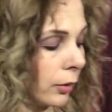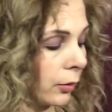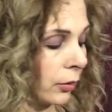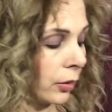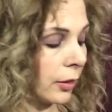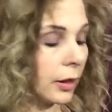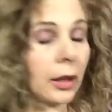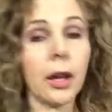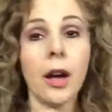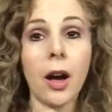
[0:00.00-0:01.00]
use
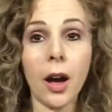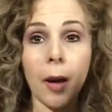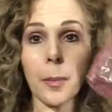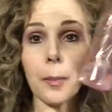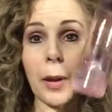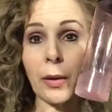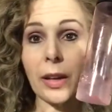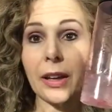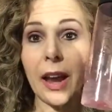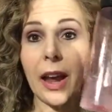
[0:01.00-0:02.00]
the um,
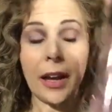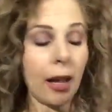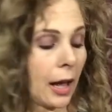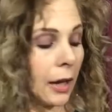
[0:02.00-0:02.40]
Mary Kay.